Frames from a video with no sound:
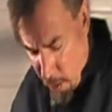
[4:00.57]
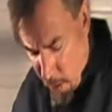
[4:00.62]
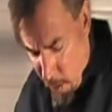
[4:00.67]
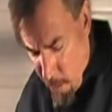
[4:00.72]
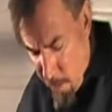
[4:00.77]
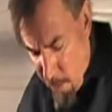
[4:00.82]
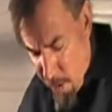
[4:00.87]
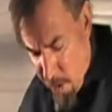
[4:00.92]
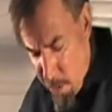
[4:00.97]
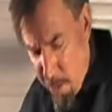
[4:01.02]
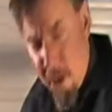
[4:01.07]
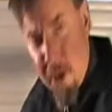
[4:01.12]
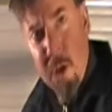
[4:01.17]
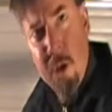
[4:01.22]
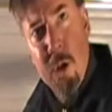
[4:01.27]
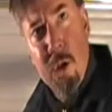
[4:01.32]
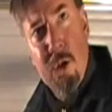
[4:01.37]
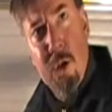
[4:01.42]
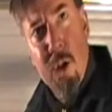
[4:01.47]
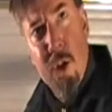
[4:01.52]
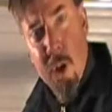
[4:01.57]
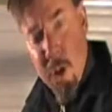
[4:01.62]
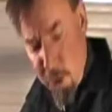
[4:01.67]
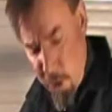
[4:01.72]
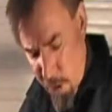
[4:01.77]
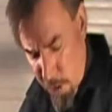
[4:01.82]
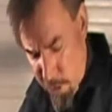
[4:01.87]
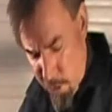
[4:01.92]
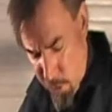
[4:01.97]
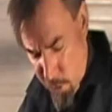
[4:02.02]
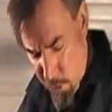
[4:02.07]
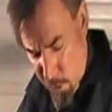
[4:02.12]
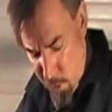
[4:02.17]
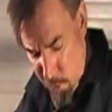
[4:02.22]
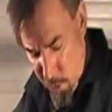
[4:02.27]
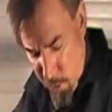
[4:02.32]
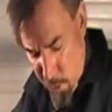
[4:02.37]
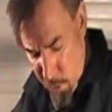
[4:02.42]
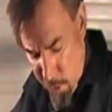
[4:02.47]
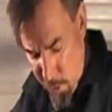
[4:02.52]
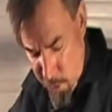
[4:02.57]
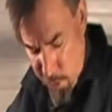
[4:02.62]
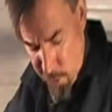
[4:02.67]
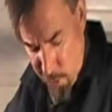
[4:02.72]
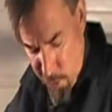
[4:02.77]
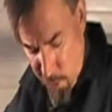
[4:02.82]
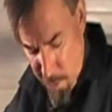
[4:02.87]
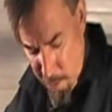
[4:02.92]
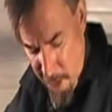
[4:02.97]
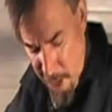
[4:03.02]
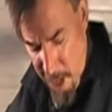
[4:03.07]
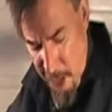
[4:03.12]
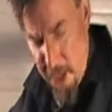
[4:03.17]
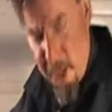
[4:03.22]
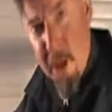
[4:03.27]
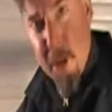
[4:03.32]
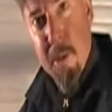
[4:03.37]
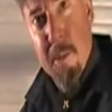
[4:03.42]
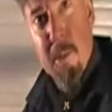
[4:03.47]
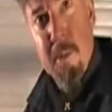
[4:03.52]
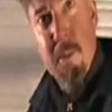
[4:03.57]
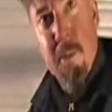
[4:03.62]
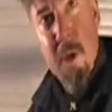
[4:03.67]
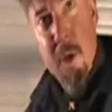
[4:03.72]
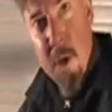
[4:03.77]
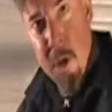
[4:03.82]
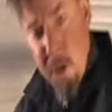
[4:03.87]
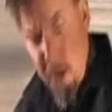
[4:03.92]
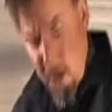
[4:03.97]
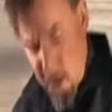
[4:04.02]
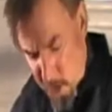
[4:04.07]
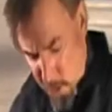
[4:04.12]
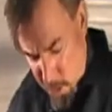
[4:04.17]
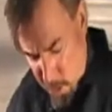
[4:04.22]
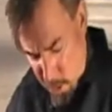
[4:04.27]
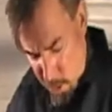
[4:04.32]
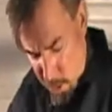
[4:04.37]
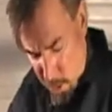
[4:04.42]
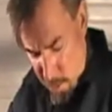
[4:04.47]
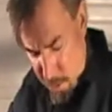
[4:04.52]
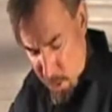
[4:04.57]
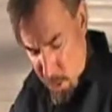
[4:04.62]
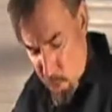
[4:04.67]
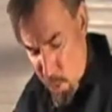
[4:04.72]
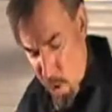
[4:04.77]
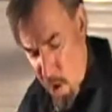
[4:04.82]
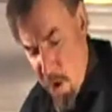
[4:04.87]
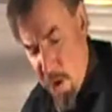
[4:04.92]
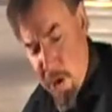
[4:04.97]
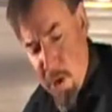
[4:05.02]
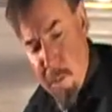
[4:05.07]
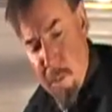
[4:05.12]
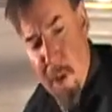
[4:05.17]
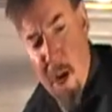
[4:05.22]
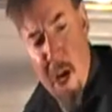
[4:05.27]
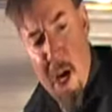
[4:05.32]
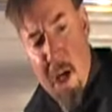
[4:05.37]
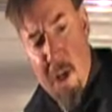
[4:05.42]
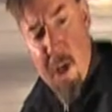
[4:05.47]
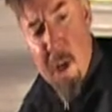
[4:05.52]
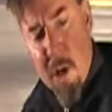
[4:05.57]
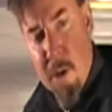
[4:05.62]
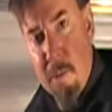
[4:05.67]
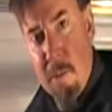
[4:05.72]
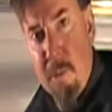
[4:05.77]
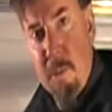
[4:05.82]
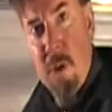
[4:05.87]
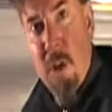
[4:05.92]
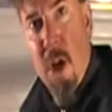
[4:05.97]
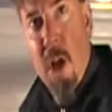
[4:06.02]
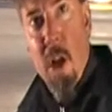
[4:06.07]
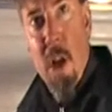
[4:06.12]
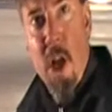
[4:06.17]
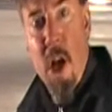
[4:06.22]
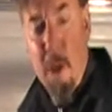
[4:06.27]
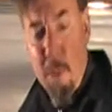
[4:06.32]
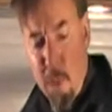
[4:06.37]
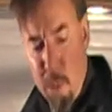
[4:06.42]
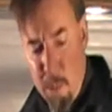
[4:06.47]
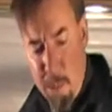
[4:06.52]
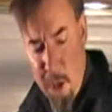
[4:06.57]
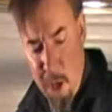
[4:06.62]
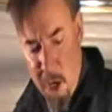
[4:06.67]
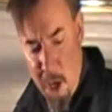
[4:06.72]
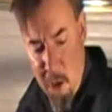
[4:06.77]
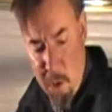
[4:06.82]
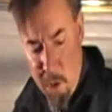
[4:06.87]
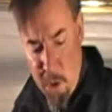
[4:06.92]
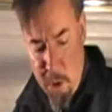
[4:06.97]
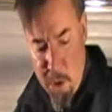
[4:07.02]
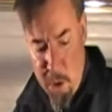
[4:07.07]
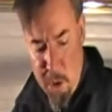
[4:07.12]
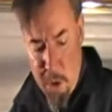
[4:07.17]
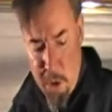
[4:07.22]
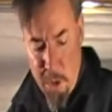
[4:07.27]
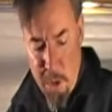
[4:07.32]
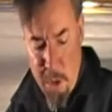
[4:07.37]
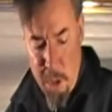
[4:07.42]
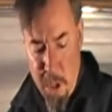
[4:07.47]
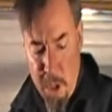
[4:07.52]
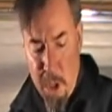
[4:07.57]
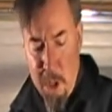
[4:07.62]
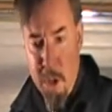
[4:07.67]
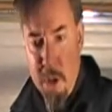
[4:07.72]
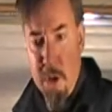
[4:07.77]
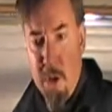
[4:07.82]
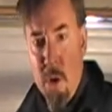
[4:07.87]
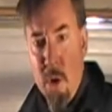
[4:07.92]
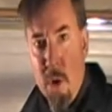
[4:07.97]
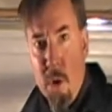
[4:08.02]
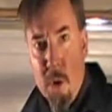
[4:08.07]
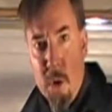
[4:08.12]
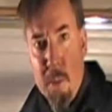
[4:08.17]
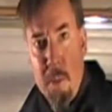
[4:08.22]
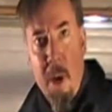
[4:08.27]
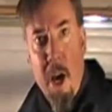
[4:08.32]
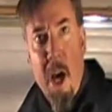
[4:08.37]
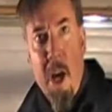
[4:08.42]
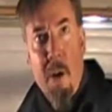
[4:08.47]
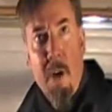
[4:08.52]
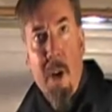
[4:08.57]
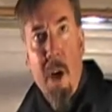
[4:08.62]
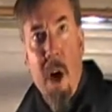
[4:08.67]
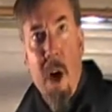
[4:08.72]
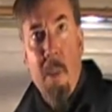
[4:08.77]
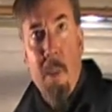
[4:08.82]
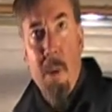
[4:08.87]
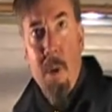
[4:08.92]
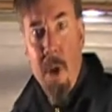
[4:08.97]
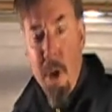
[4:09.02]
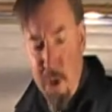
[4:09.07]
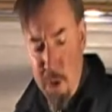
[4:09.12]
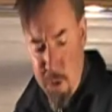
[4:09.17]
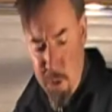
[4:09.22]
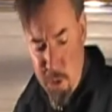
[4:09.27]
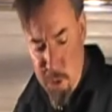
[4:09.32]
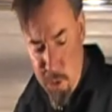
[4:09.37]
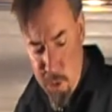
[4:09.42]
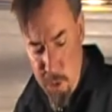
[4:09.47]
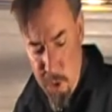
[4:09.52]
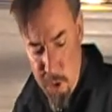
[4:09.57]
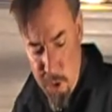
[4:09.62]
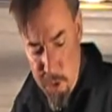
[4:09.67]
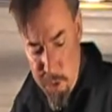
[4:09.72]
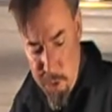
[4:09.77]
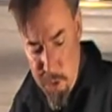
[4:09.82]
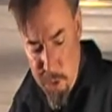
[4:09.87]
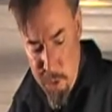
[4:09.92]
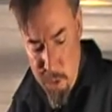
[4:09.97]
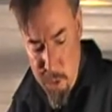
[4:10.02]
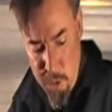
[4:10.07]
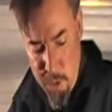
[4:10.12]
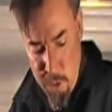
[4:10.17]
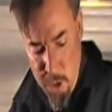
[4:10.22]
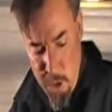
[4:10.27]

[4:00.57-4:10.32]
I recommend using an electric drill. This is the Magnum, the Milwaukee Magnum. It's got a lot more power than your battery-operated screw guns do.